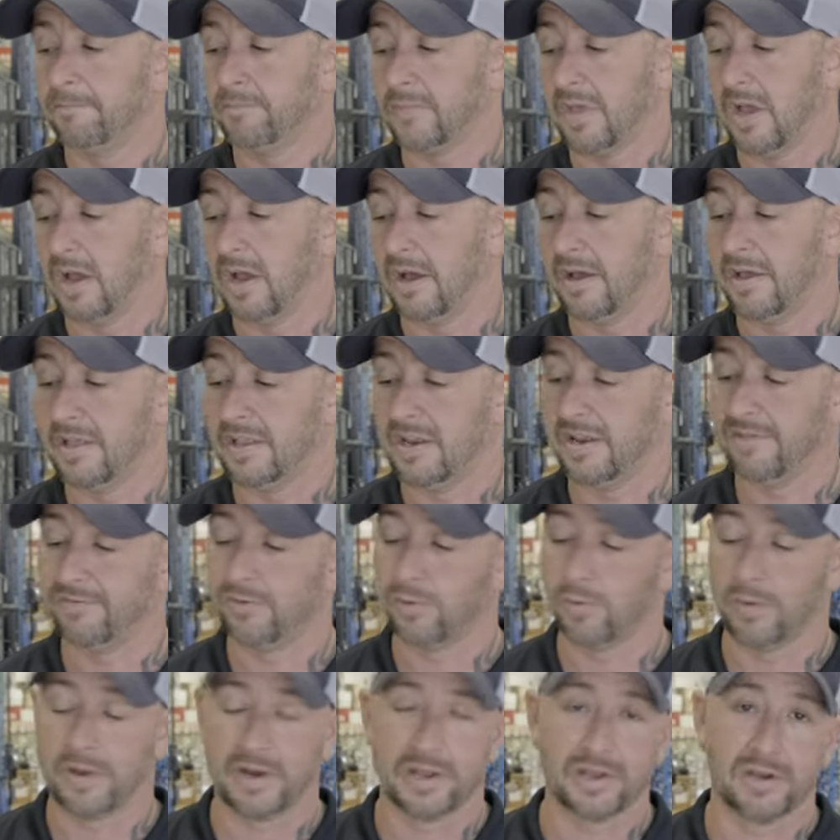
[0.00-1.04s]
Uh, and if you
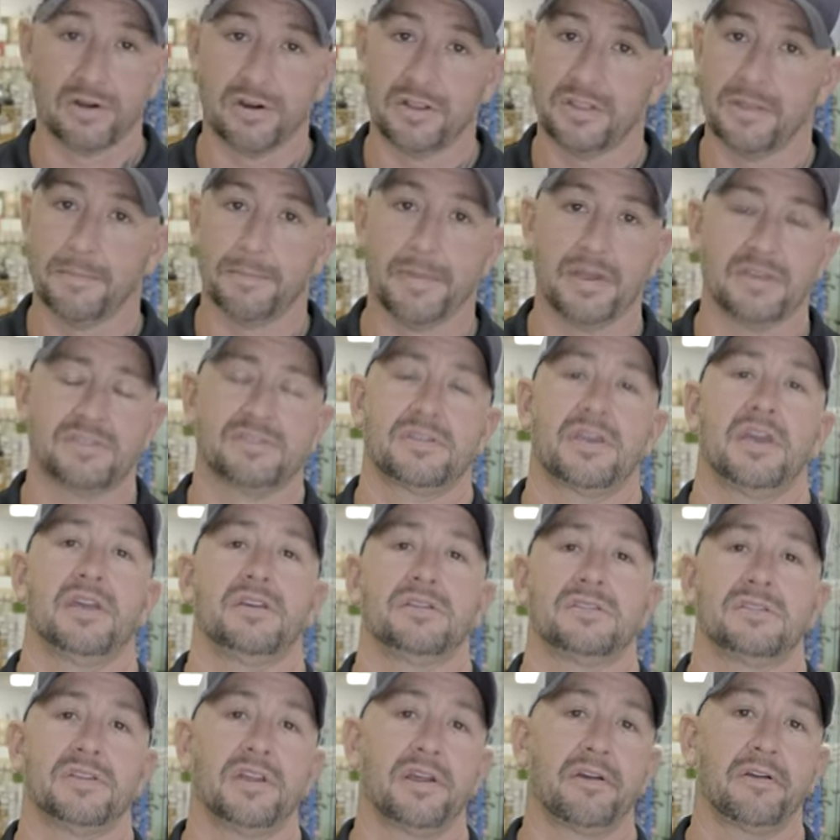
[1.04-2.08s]
want to go to the best
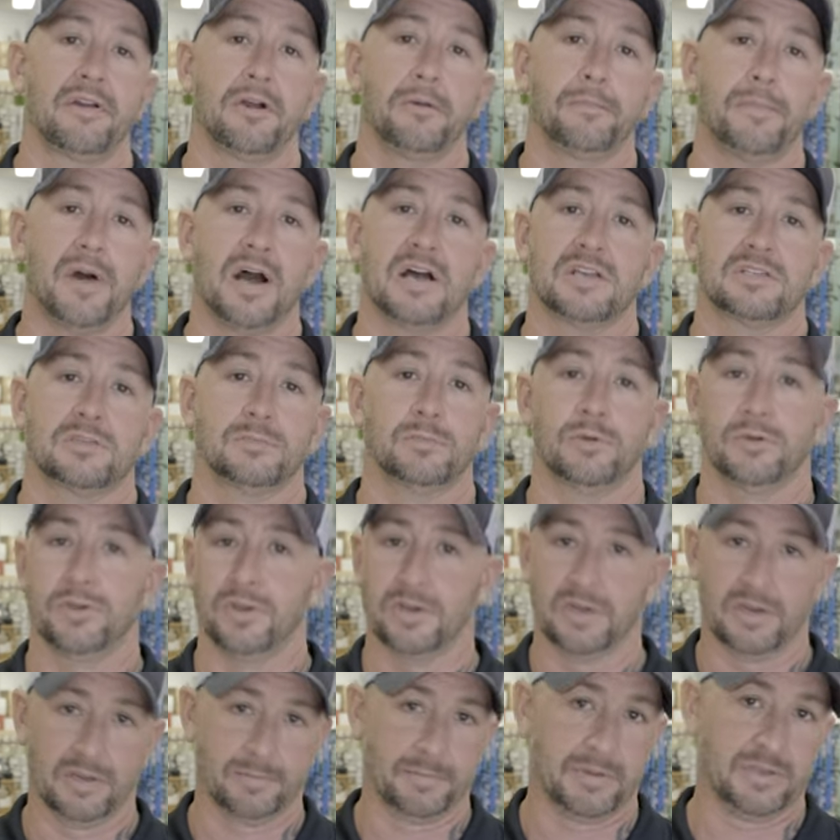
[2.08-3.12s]
case scenario possible, you're
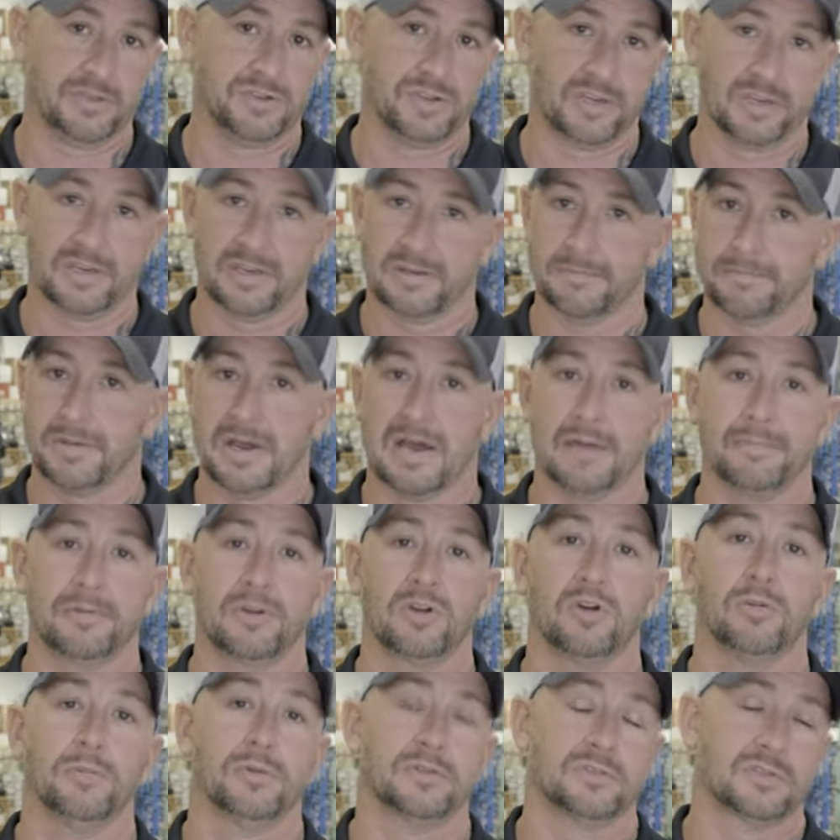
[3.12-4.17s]
going to be jigging and popping
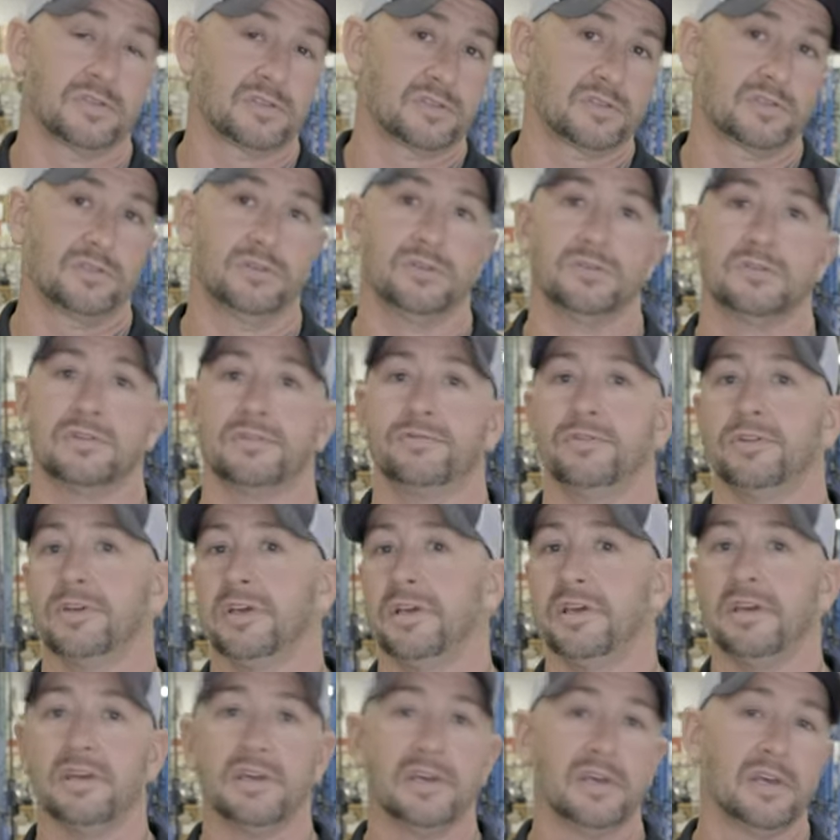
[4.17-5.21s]
almost
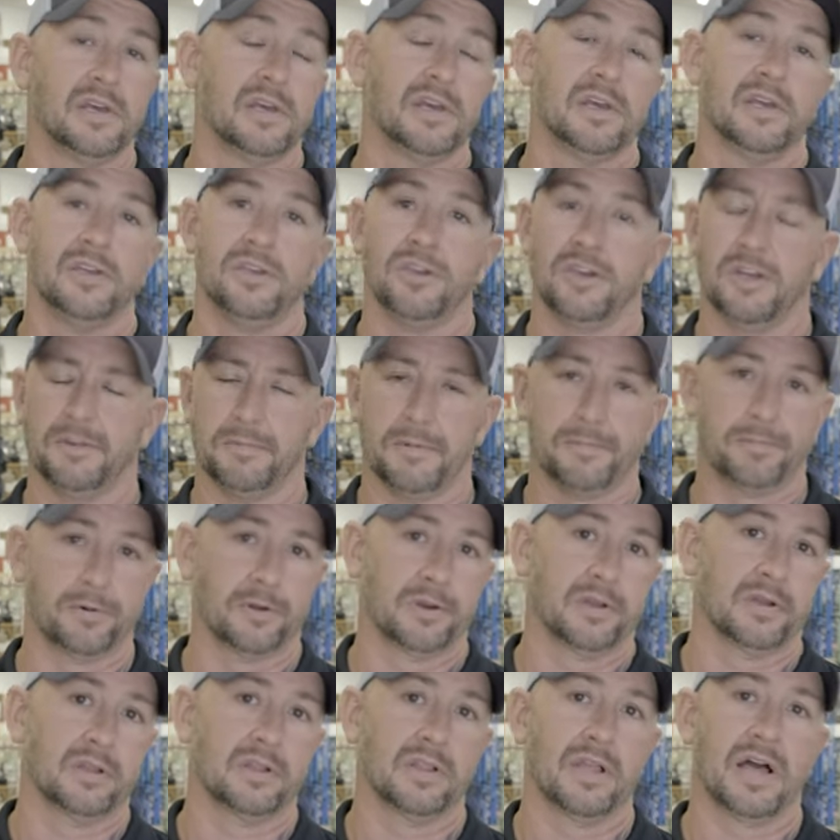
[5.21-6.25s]
exclusively. You're going to be
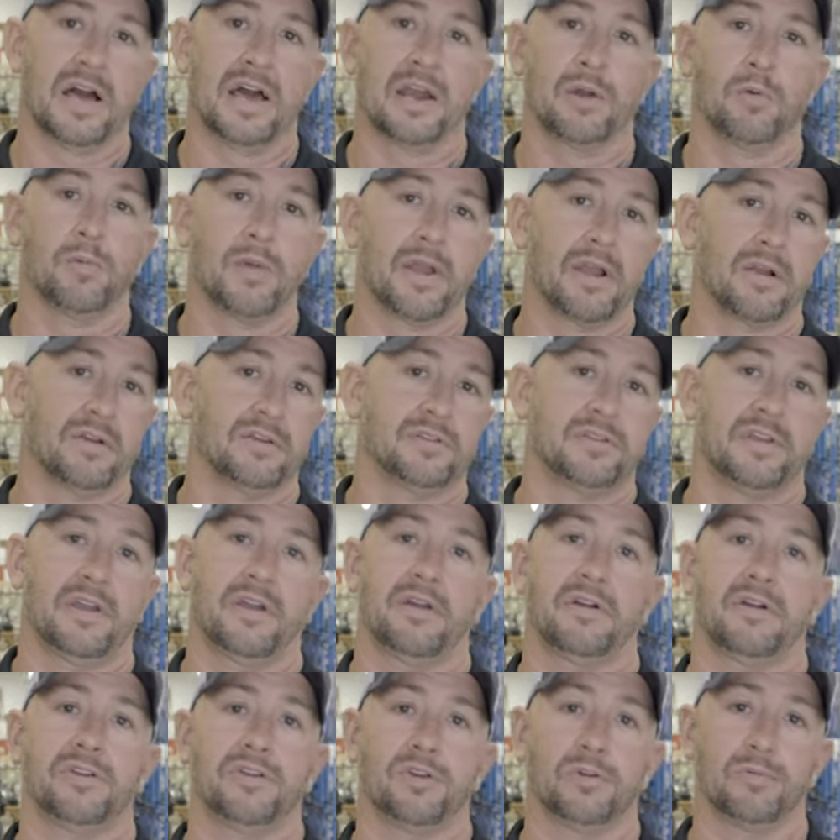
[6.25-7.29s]
putting a lot of wear and tear
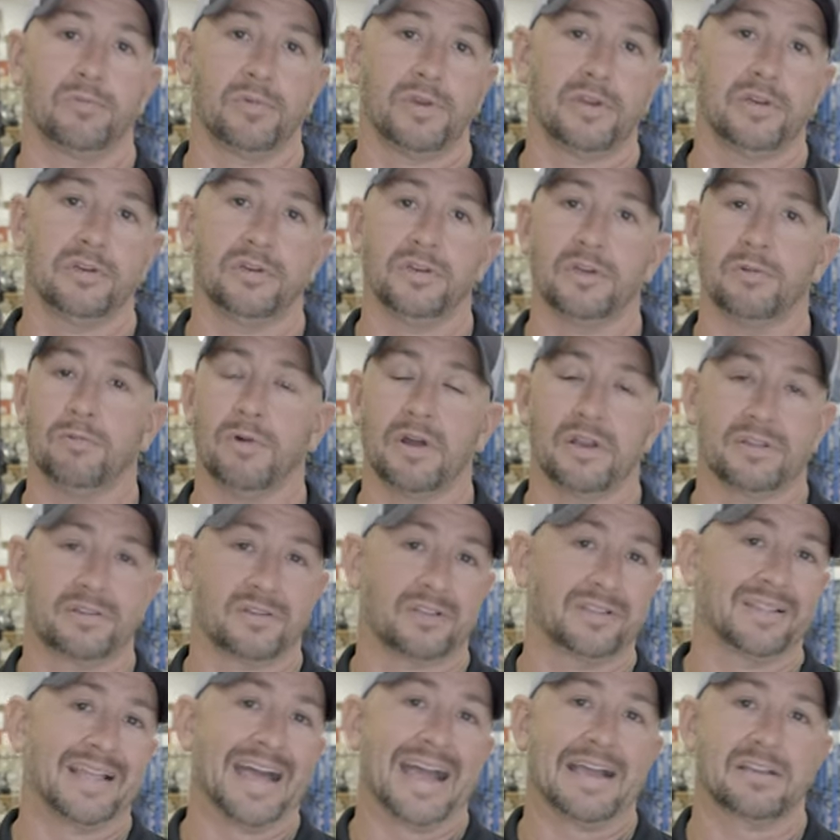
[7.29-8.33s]
on your reel. You want it to
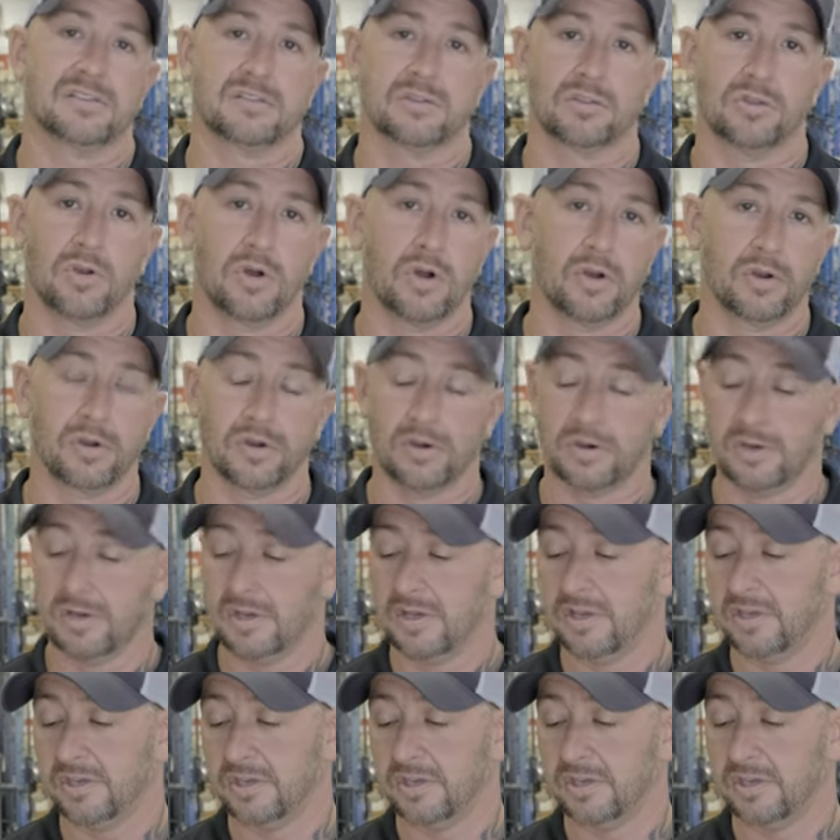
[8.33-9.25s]
last longer.